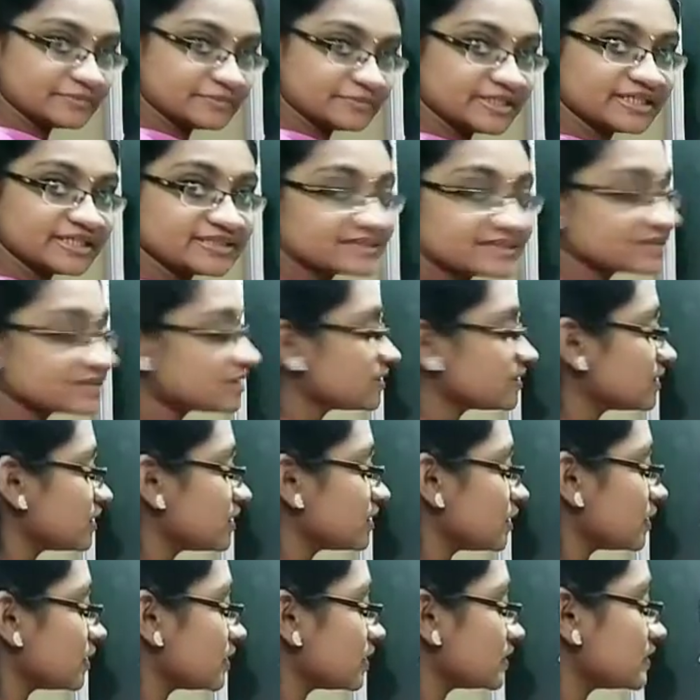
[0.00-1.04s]
means
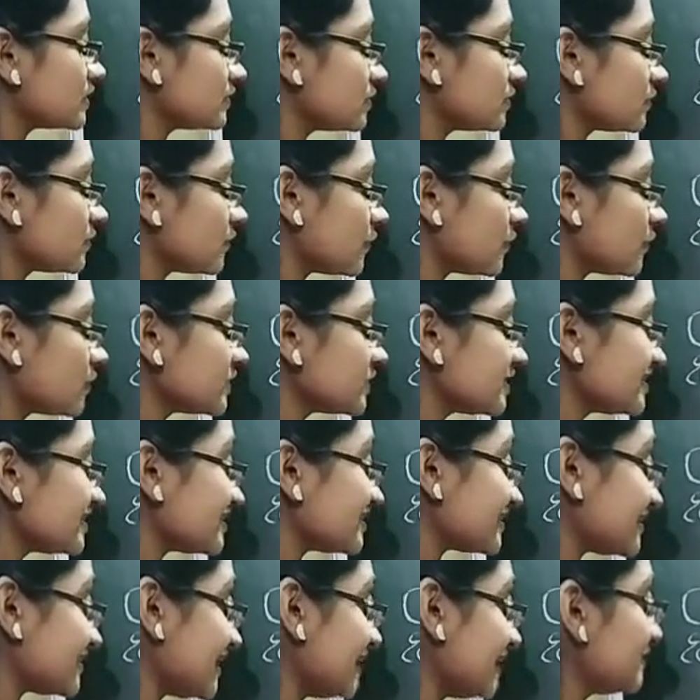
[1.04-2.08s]
for this
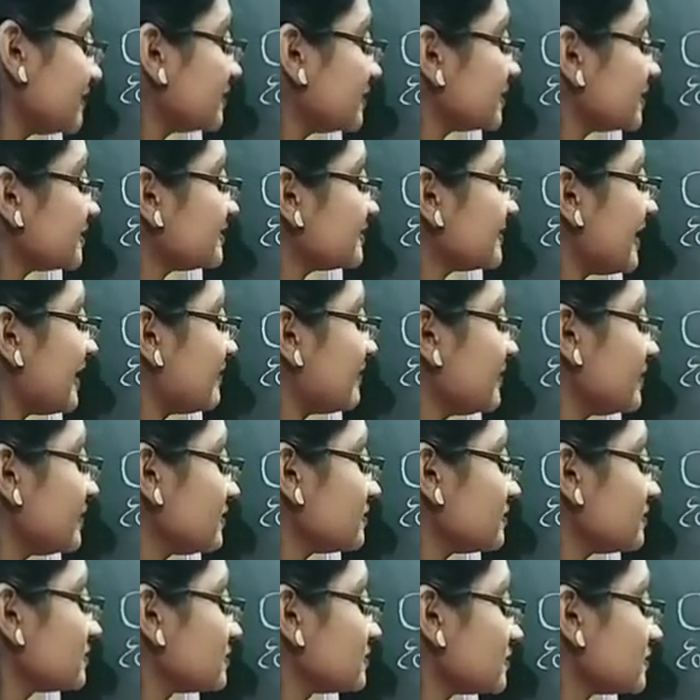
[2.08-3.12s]
step it is having
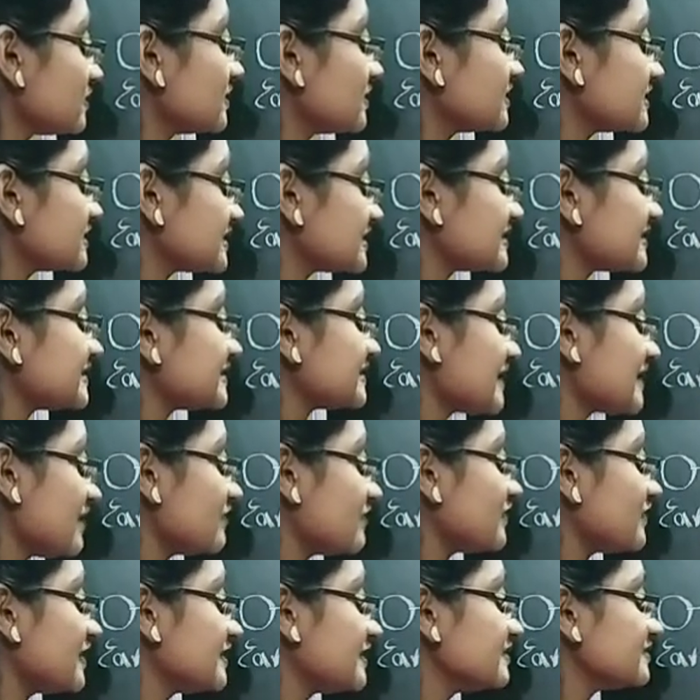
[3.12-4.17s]

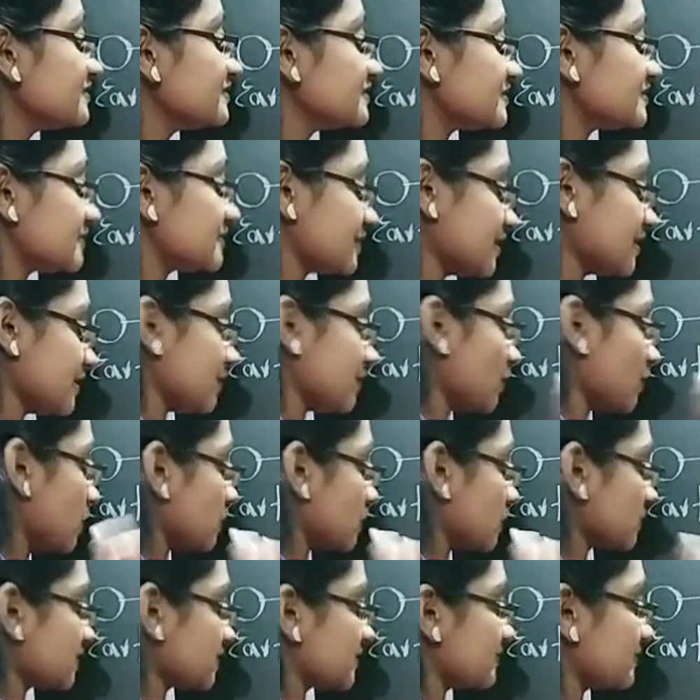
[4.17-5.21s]
7
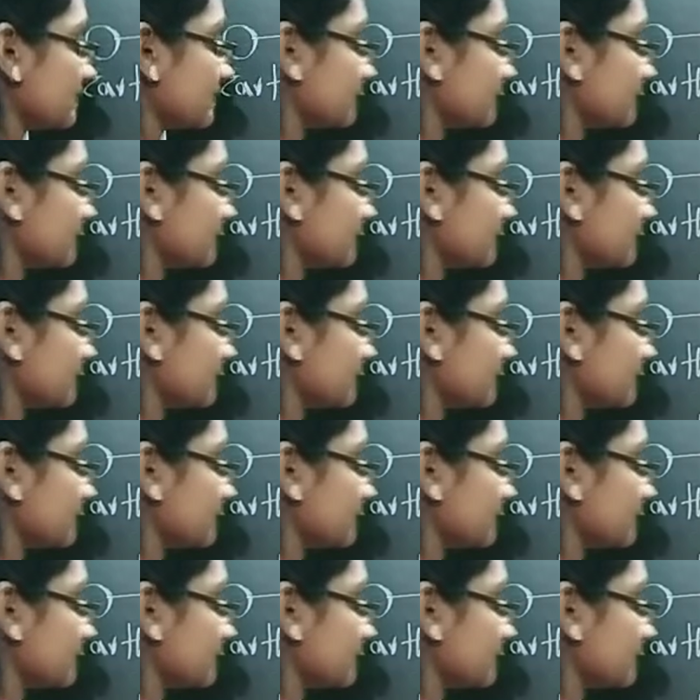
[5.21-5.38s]
zeros.